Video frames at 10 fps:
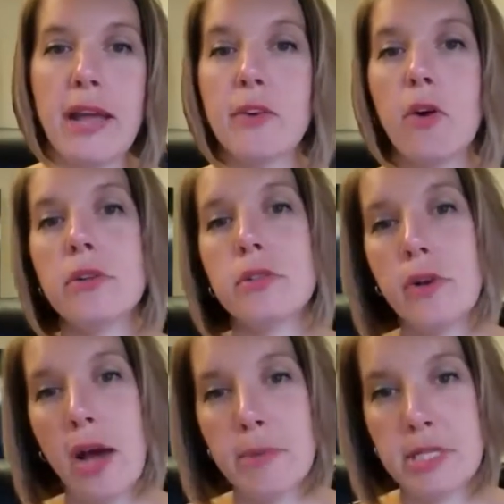and they're
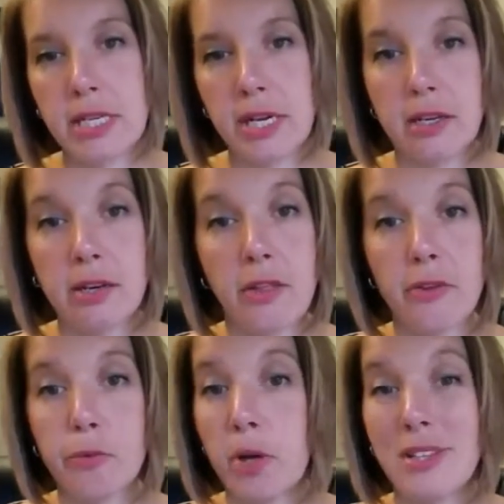also commenting on
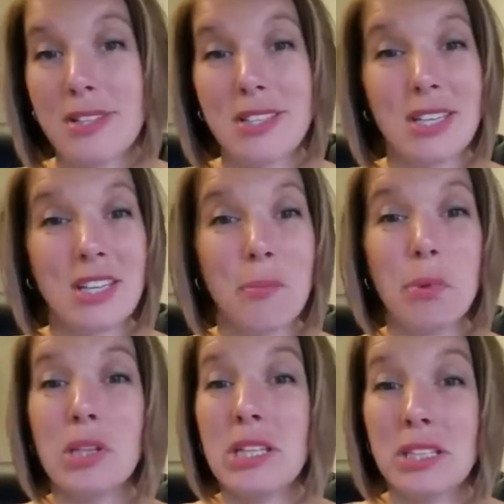another one that's in a
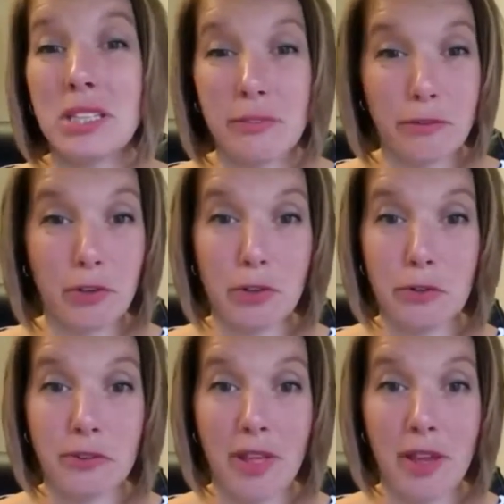completely different
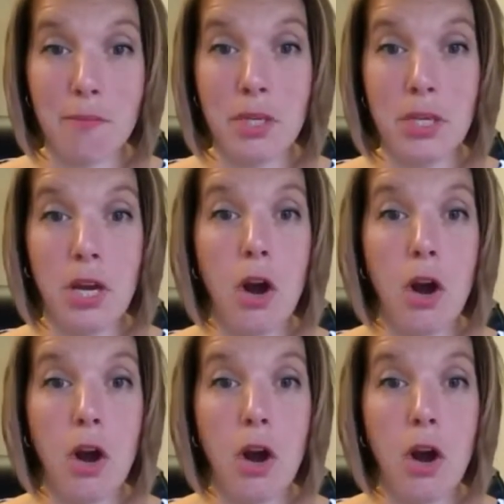vertical for them.